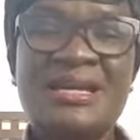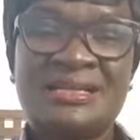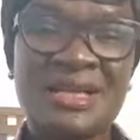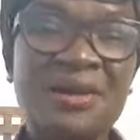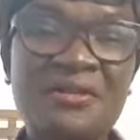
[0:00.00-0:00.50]

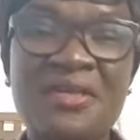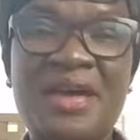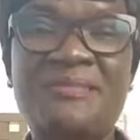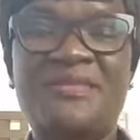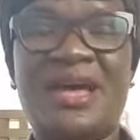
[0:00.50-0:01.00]
Tell
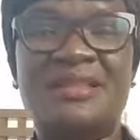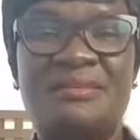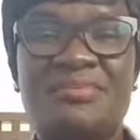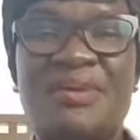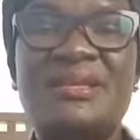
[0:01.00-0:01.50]
them that
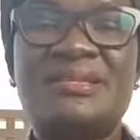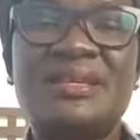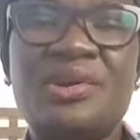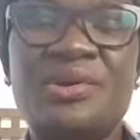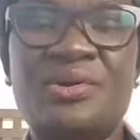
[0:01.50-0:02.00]
the breasts
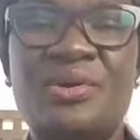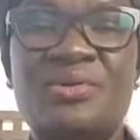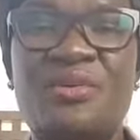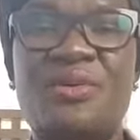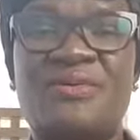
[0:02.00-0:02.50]
are going to
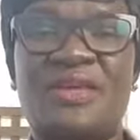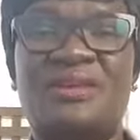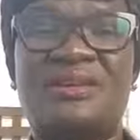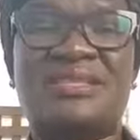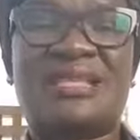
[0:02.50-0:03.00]
grow. They're
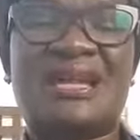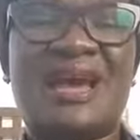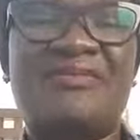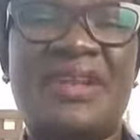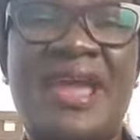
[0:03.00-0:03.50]
going to start
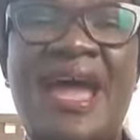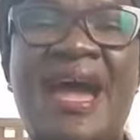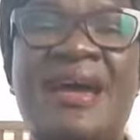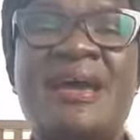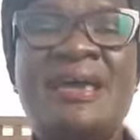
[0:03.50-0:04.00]
having
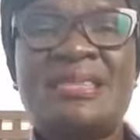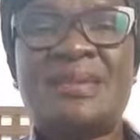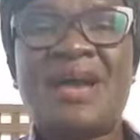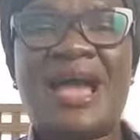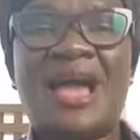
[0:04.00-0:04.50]
hair.
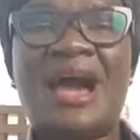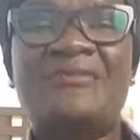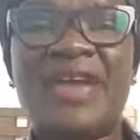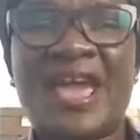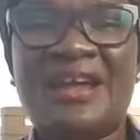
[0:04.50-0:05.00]
They may
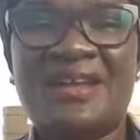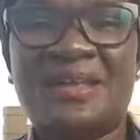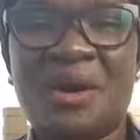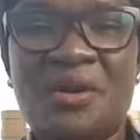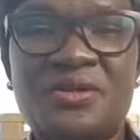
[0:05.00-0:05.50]
have hair in
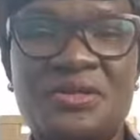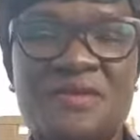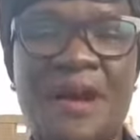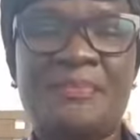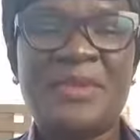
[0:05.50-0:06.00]
their
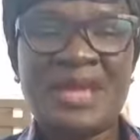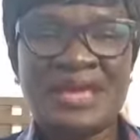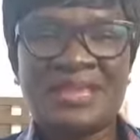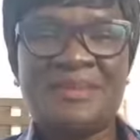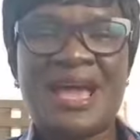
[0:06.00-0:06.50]
underarm.
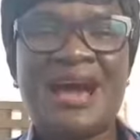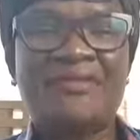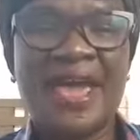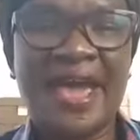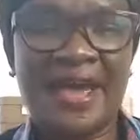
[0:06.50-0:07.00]
They may
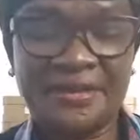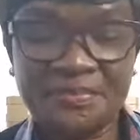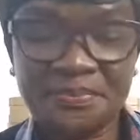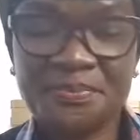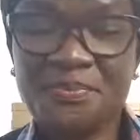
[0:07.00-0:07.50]
have
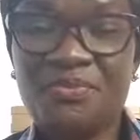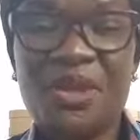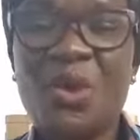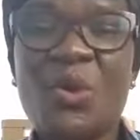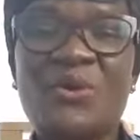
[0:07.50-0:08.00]
hair
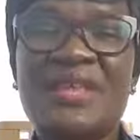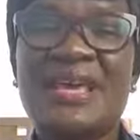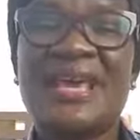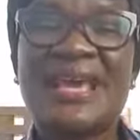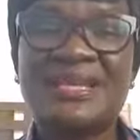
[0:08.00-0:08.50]
on their
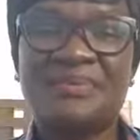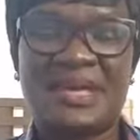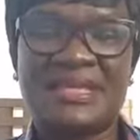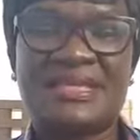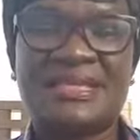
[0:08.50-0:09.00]
girly
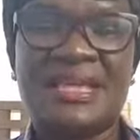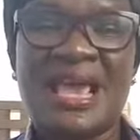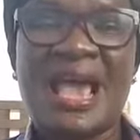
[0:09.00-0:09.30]
bits.